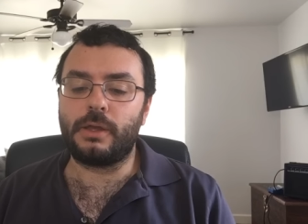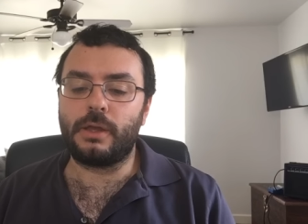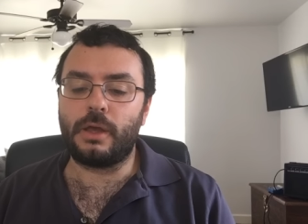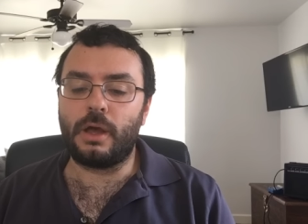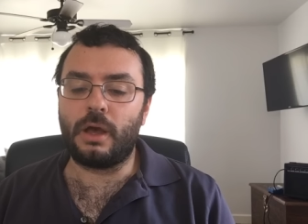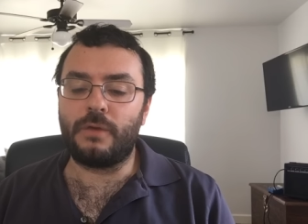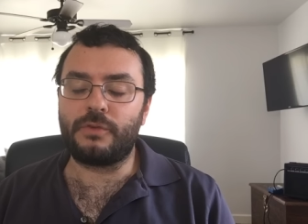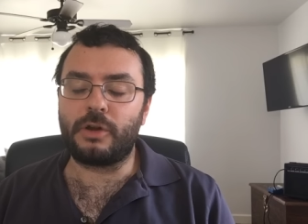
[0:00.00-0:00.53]

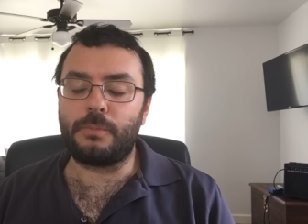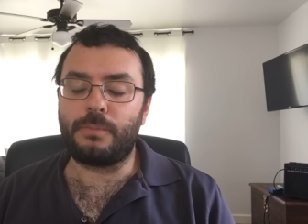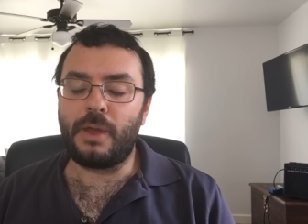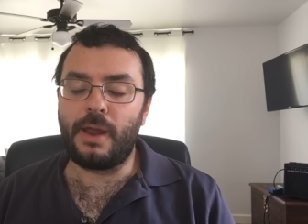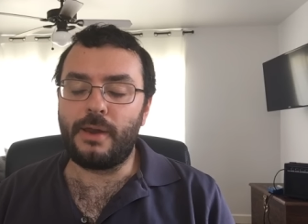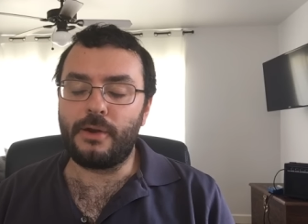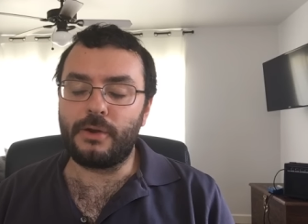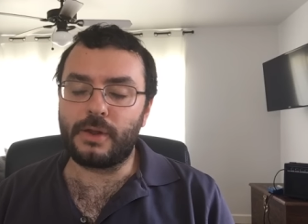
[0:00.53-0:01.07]
of an
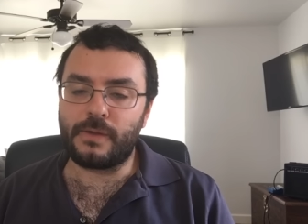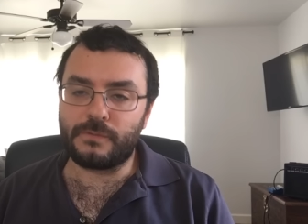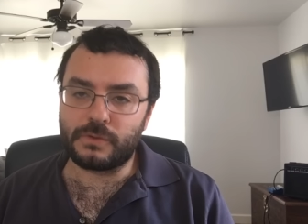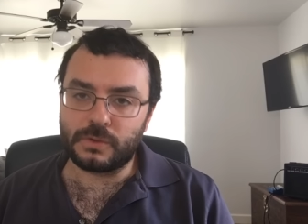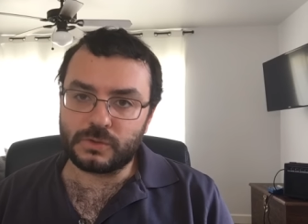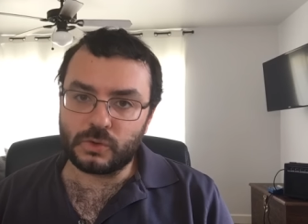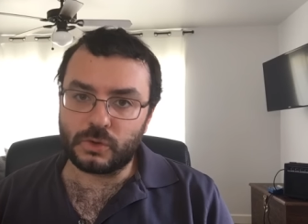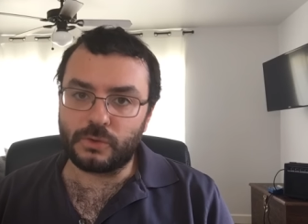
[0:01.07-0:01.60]
imperative to
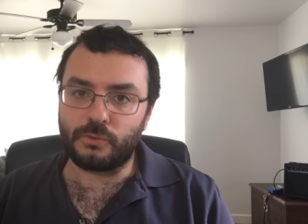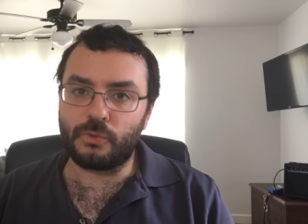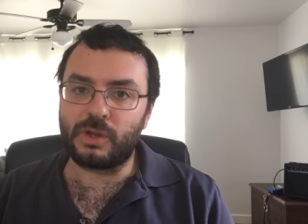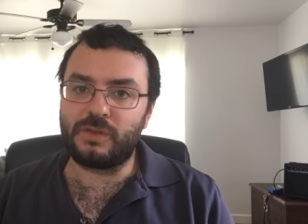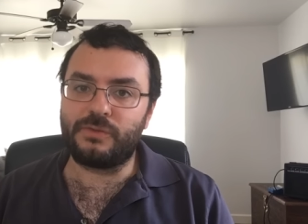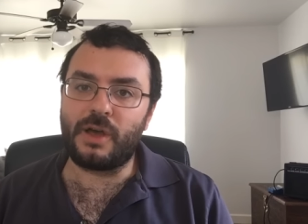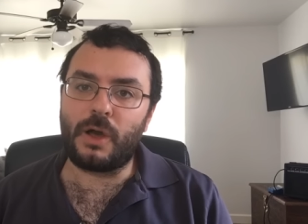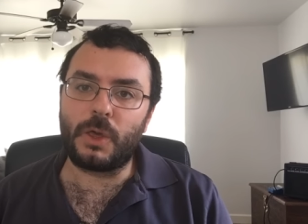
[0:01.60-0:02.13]
sort of
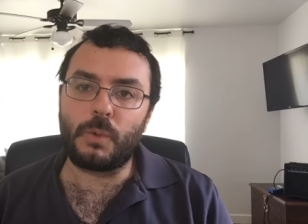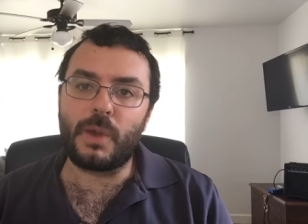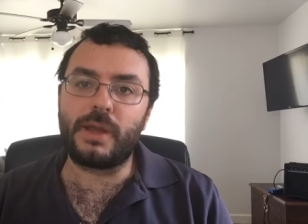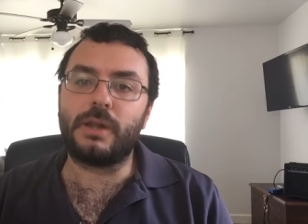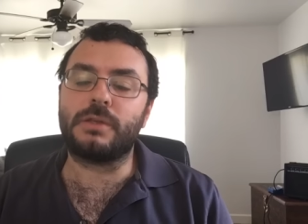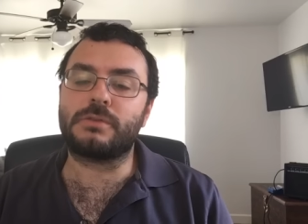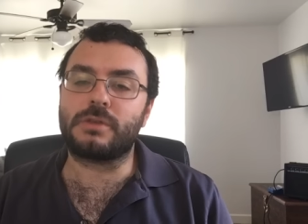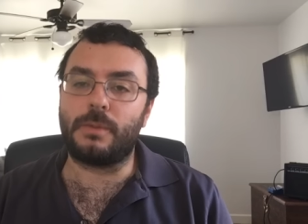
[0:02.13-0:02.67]
reevaluate
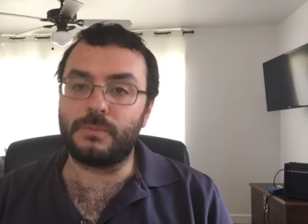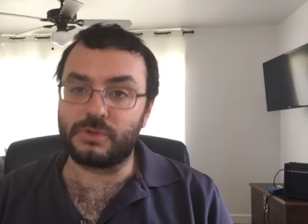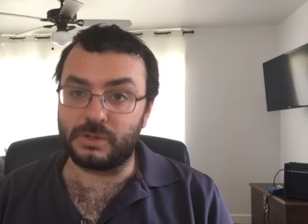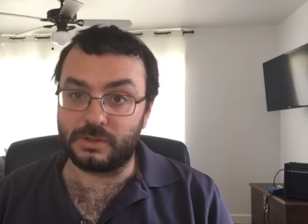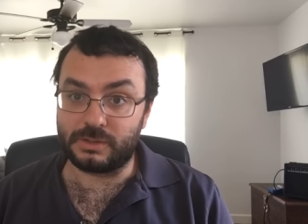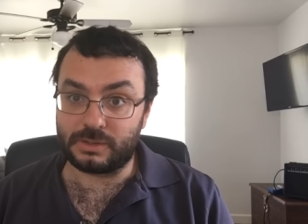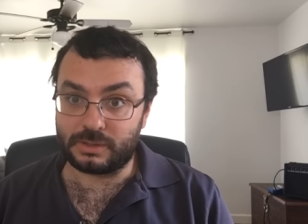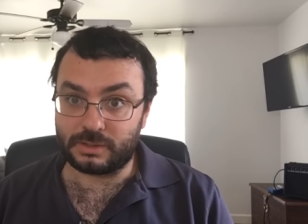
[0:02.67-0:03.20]

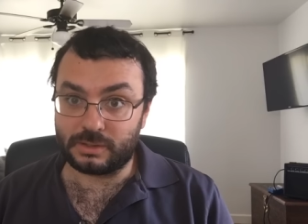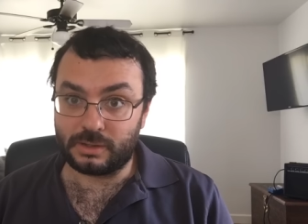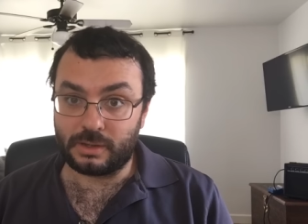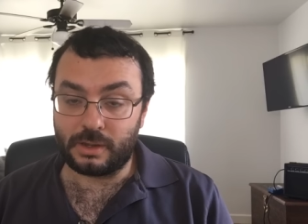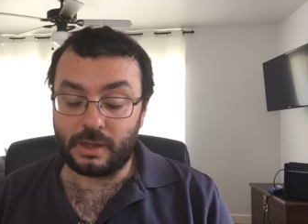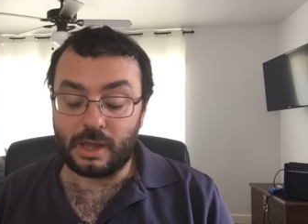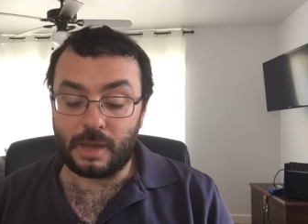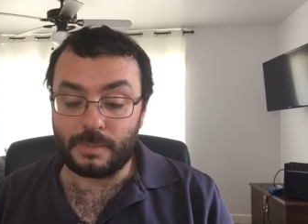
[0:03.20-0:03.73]
assumptions
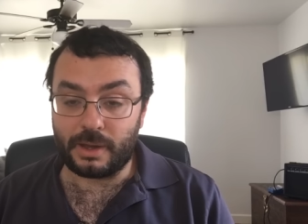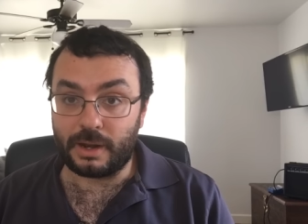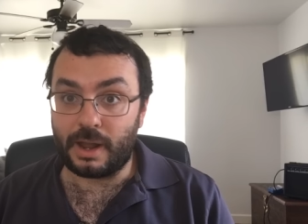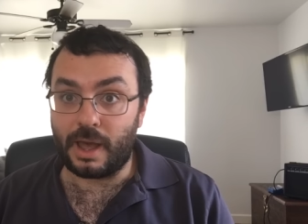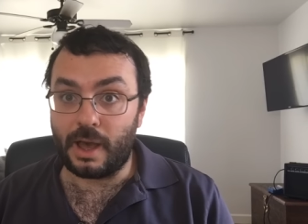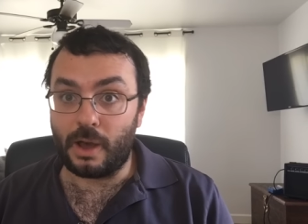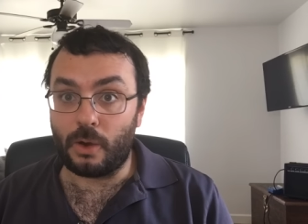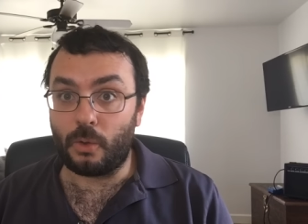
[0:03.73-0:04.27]
about
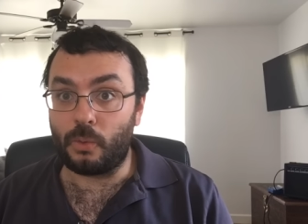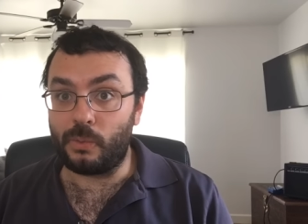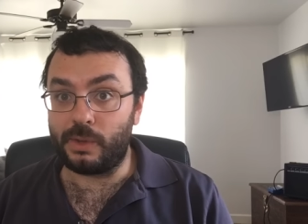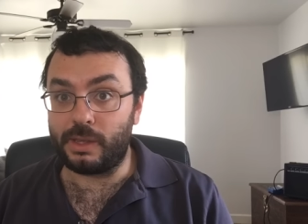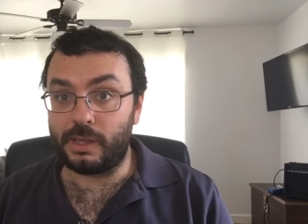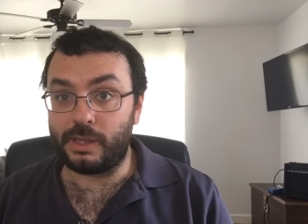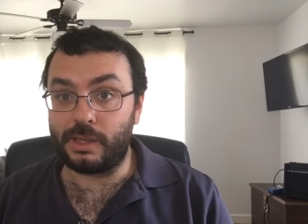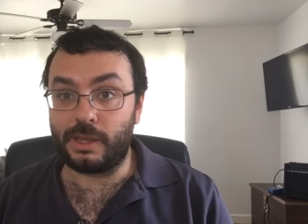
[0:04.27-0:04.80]
how
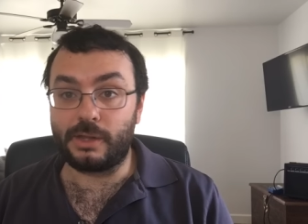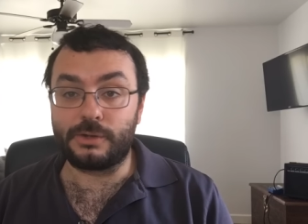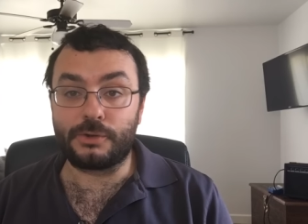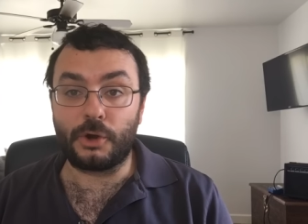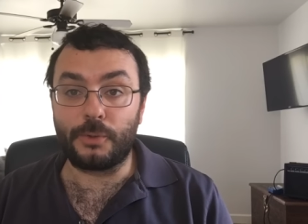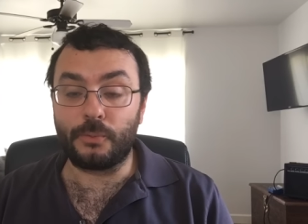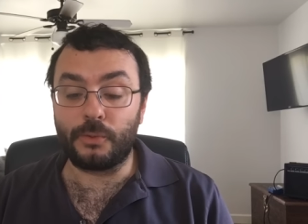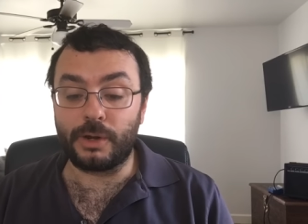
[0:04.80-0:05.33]
we
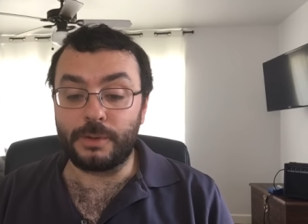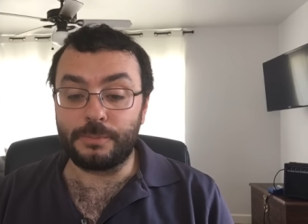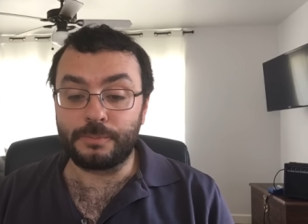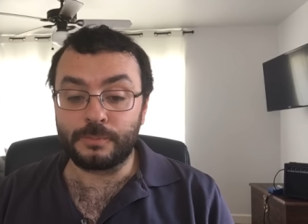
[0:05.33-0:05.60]
interpret